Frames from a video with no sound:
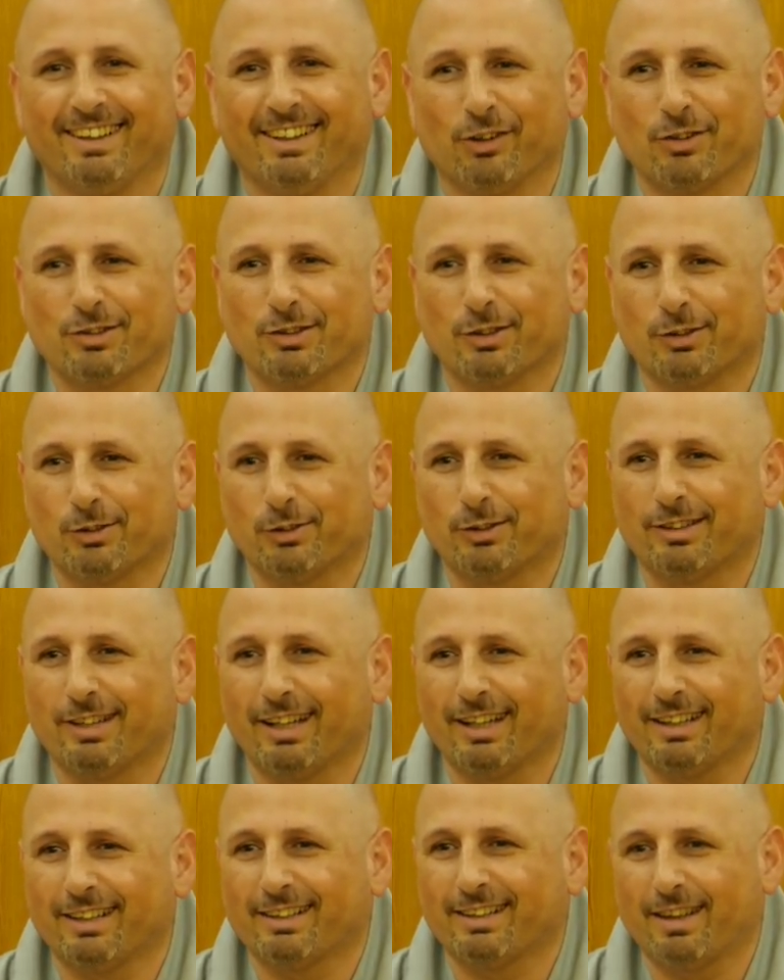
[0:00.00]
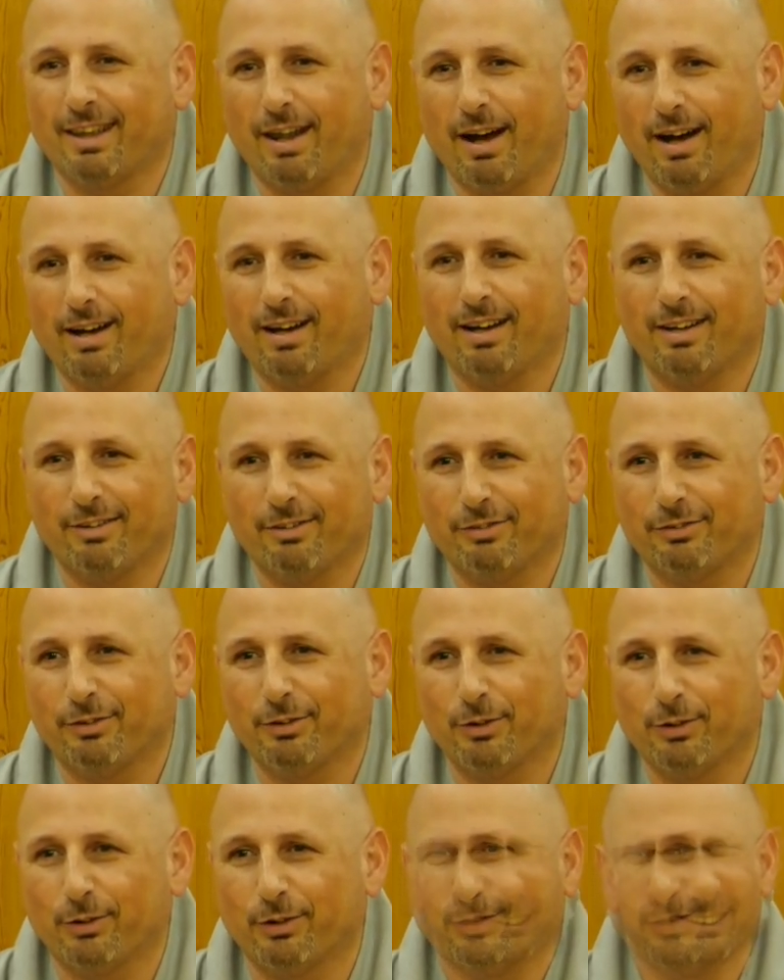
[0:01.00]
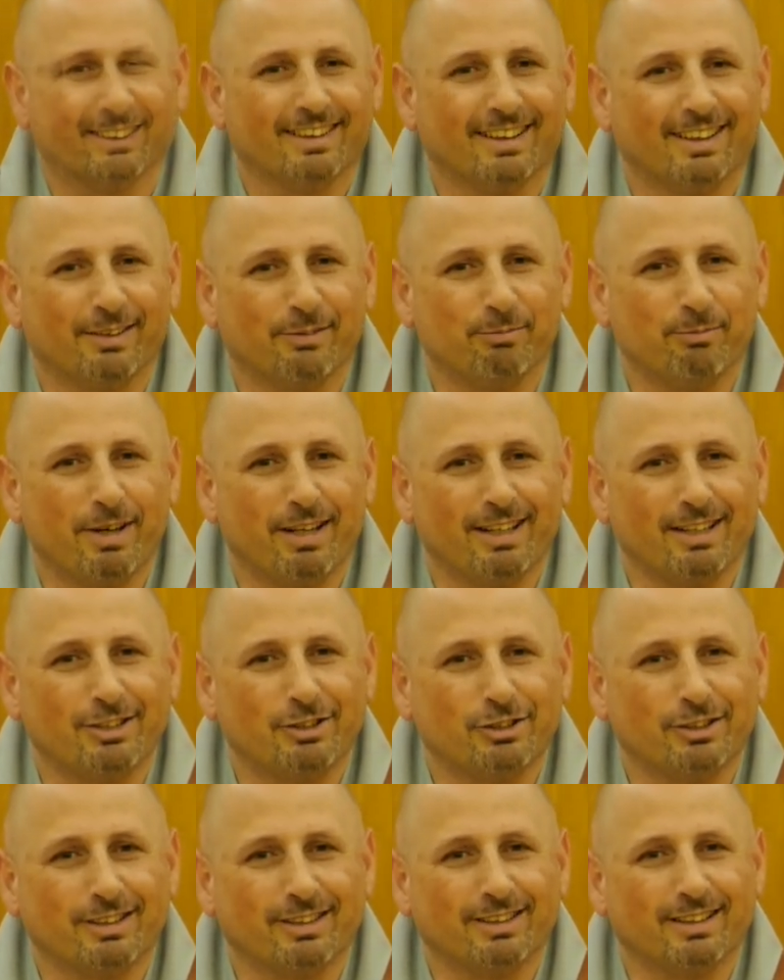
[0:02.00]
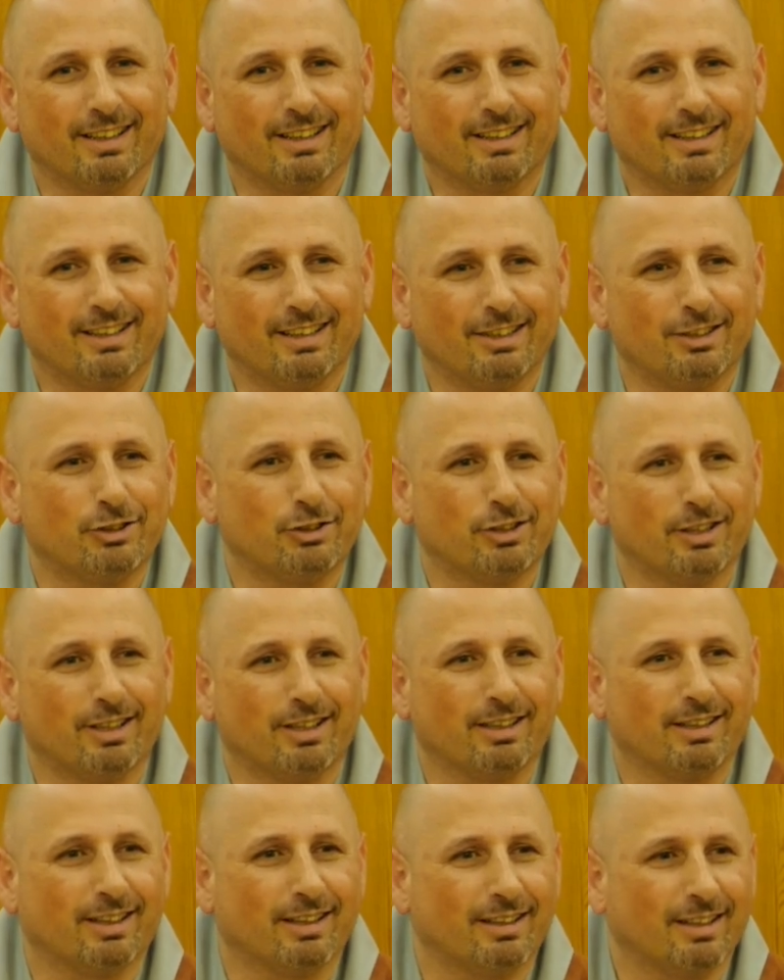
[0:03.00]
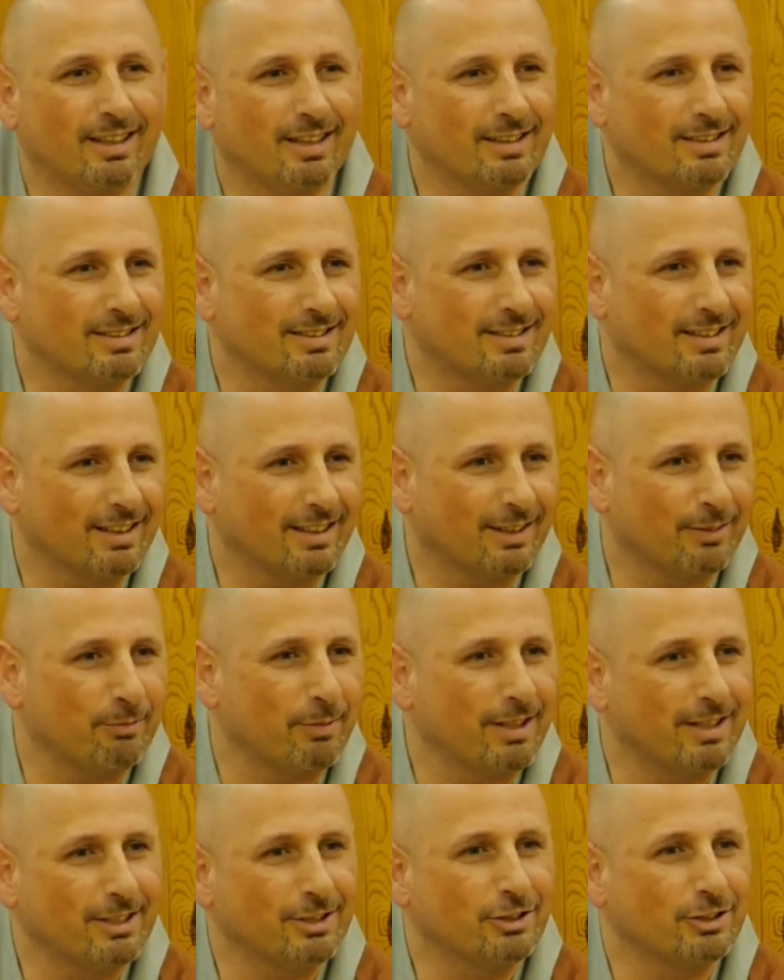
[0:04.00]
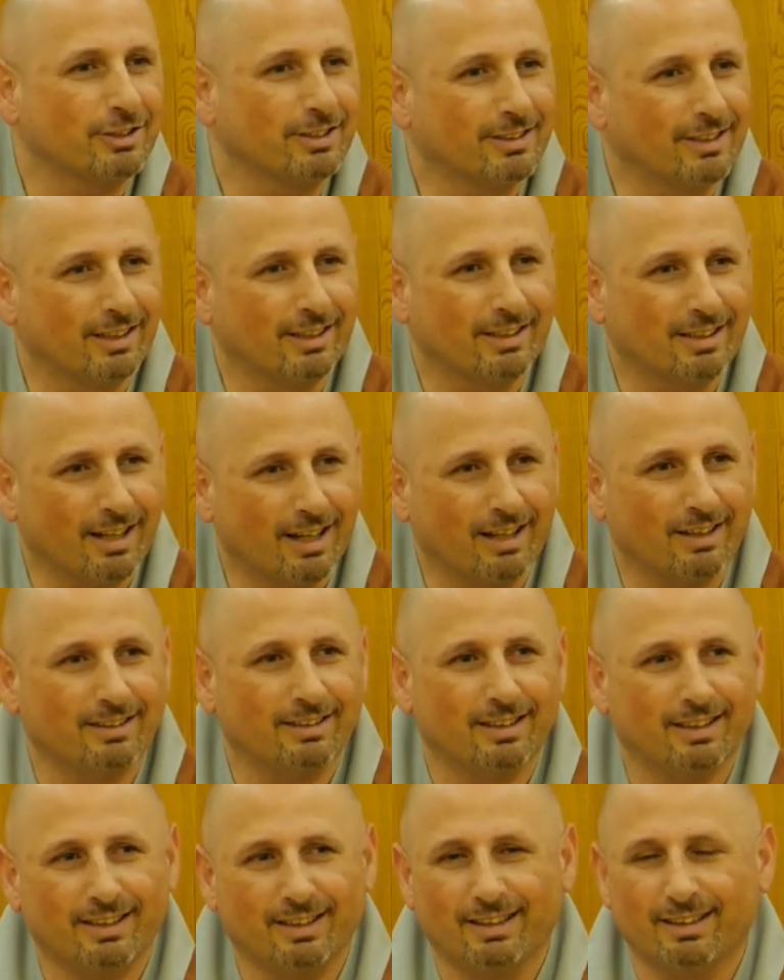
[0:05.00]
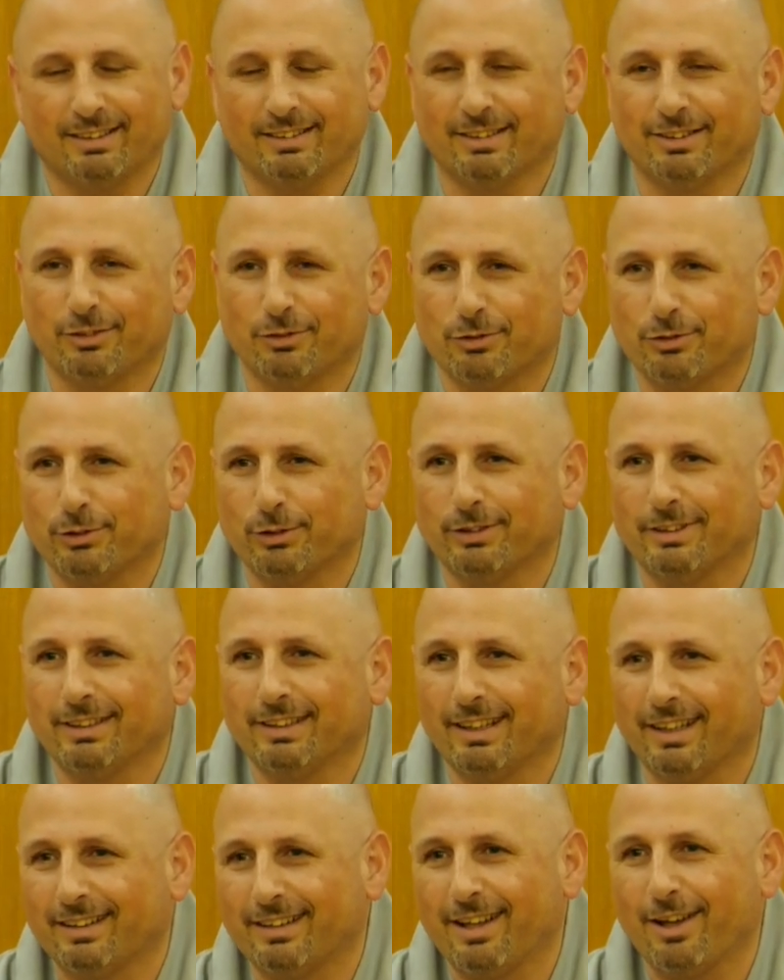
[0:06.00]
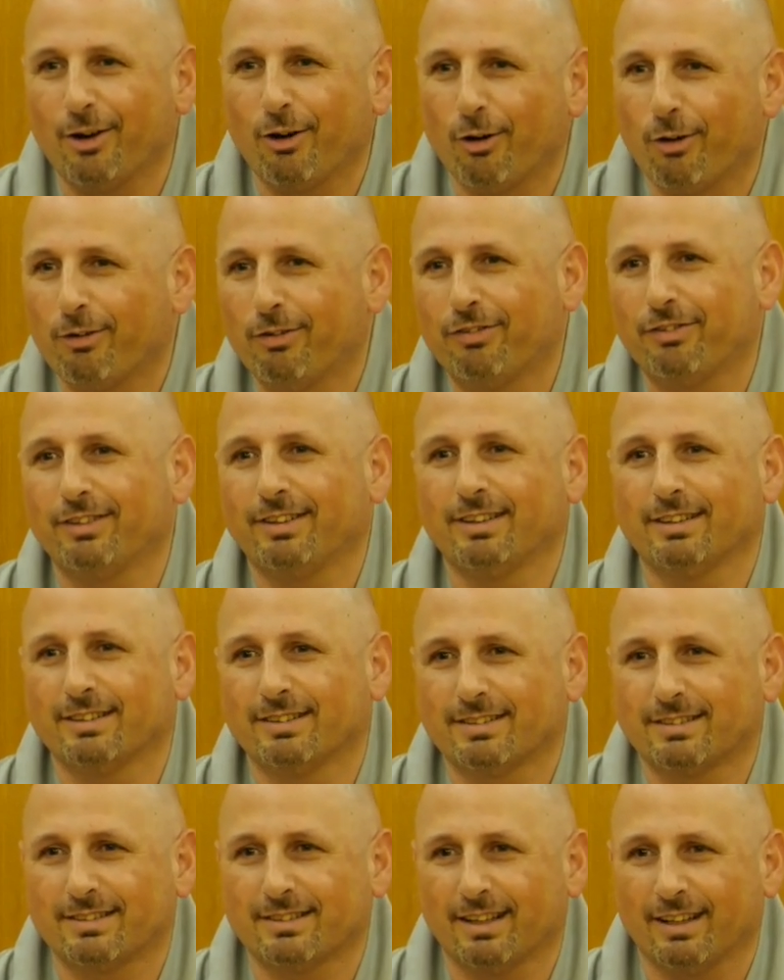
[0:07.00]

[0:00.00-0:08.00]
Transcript: also to thank Bara for uh, managing the kitchen and Esther managing the garden and Rudy at the office.